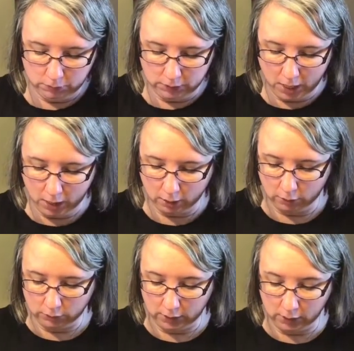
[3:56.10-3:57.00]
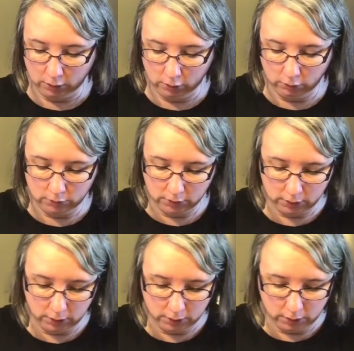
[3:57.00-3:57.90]
tacos, I can use it
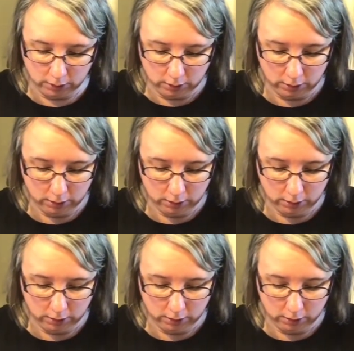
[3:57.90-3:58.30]
in